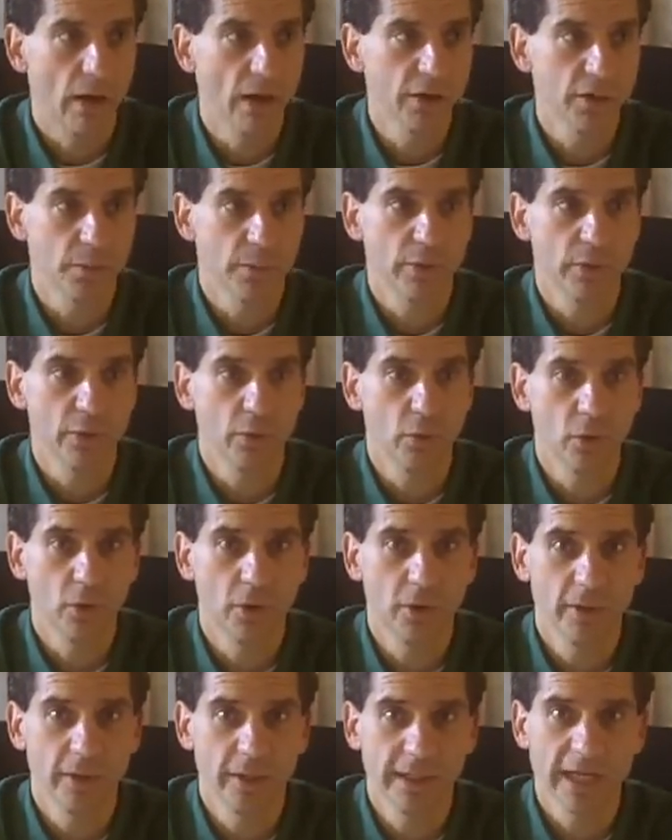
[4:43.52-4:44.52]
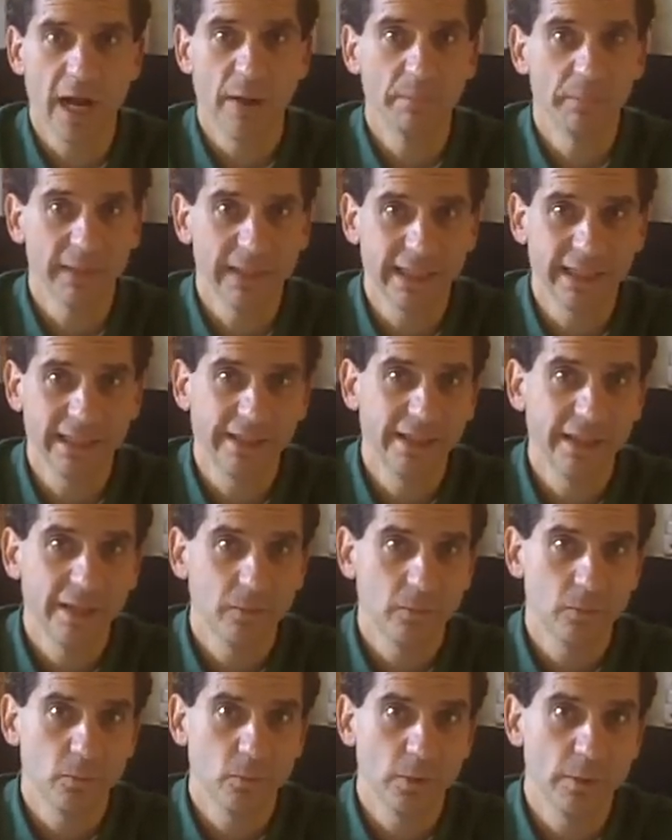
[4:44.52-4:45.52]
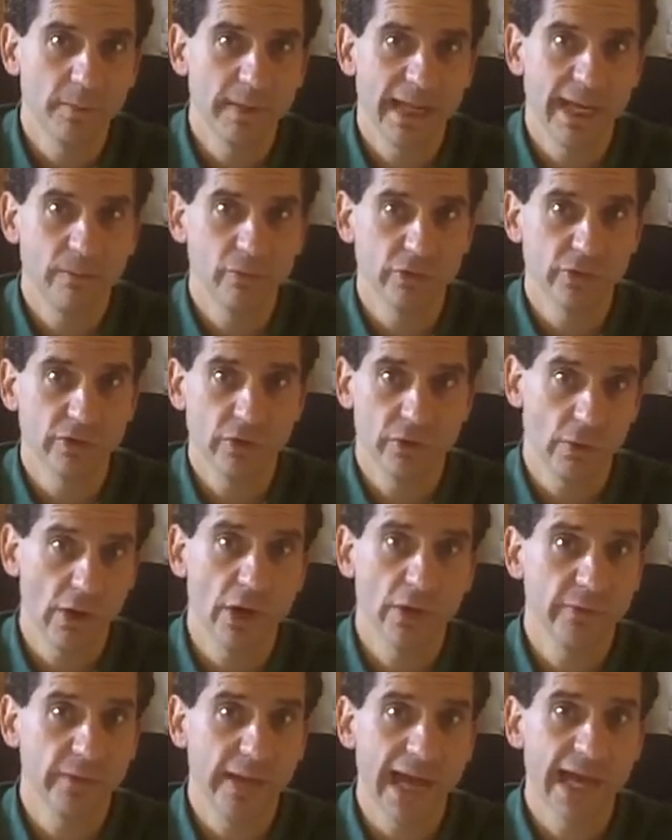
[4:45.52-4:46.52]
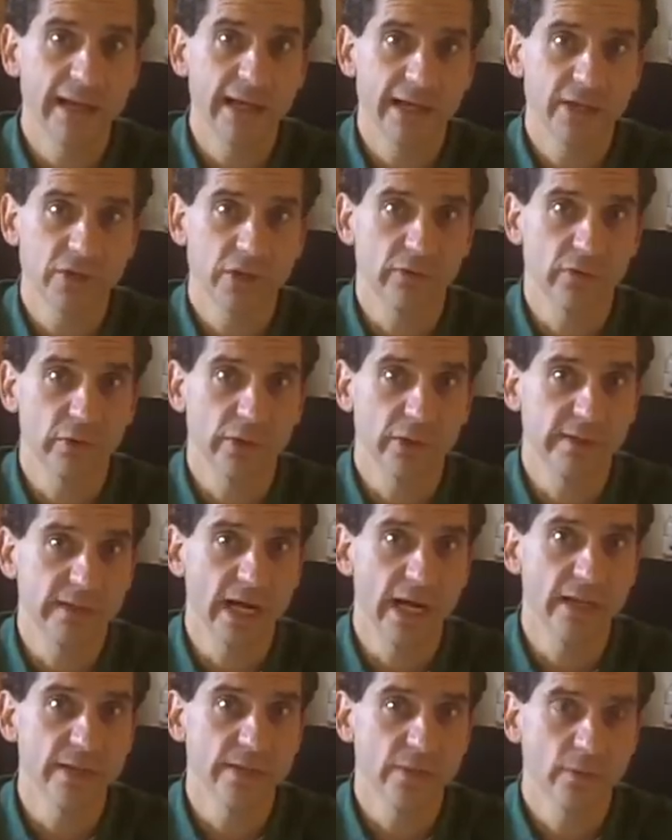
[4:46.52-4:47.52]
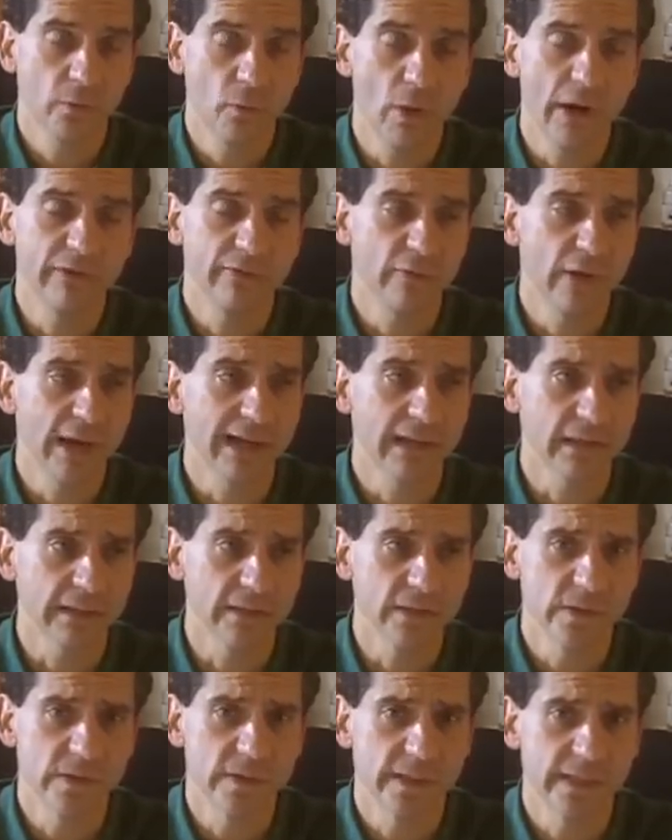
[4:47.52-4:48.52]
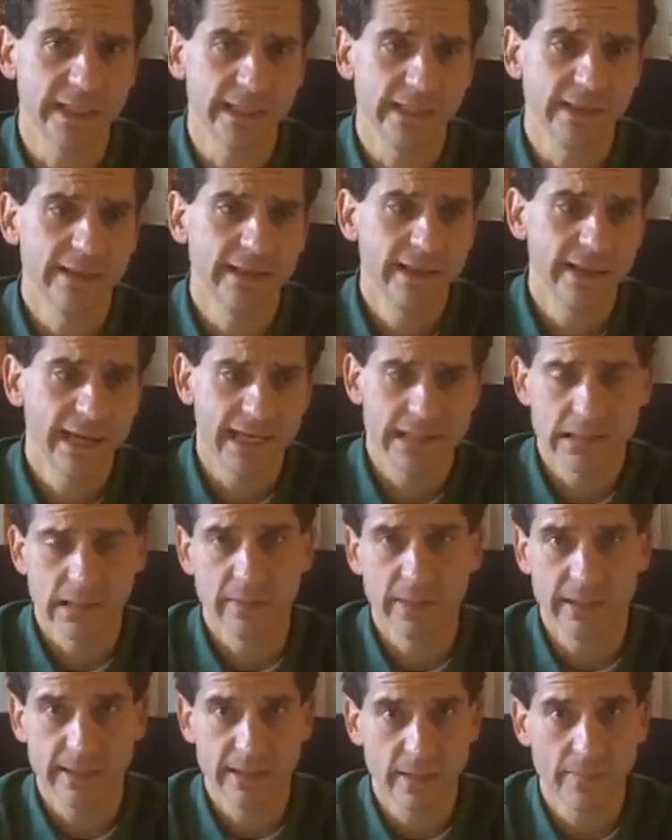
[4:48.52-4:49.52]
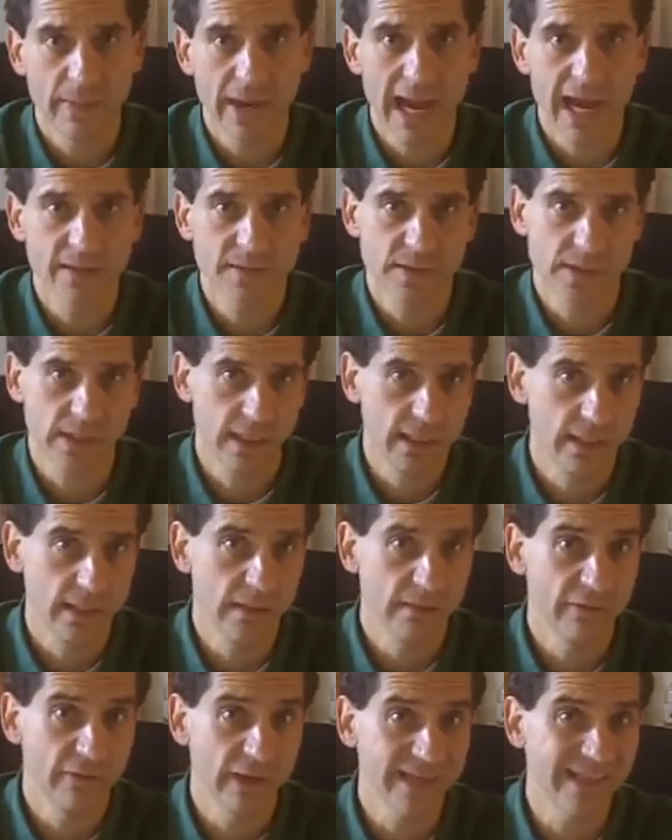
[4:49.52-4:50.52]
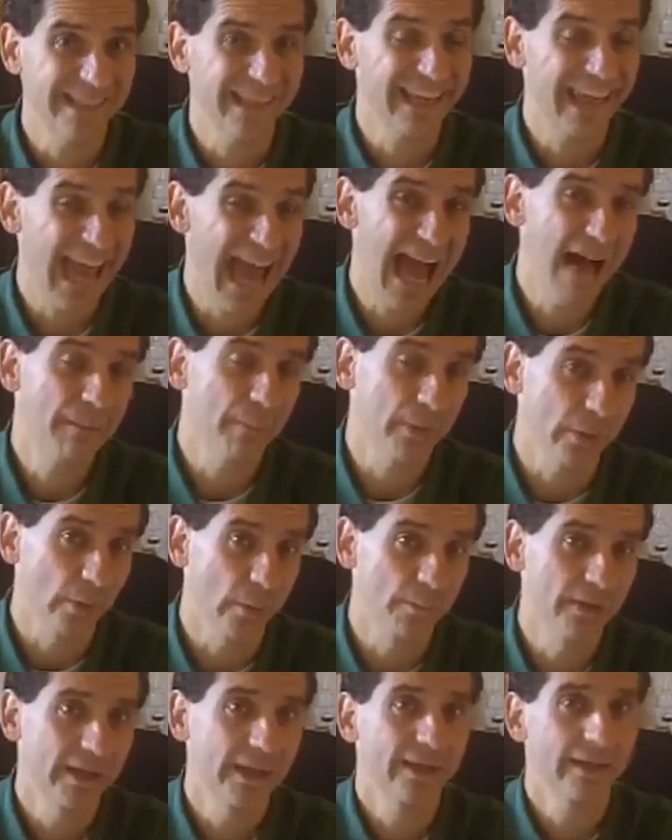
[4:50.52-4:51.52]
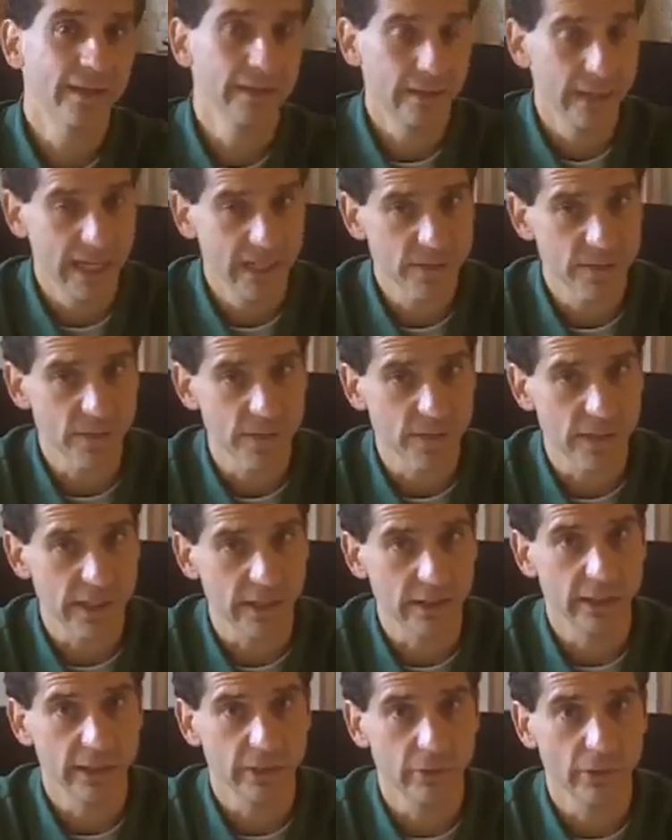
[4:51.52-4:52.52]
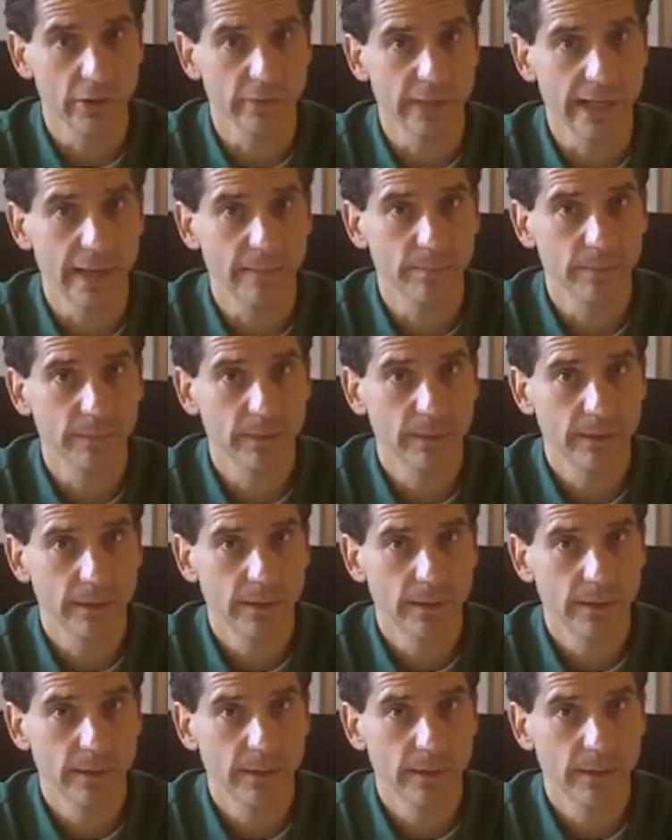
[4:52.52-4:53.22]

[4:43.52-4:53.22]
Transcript: entrepreneur or a company would be able to grow that extra 30 tons. But quite frankly, the city has limited capacity to invest the capital necessary to grow that.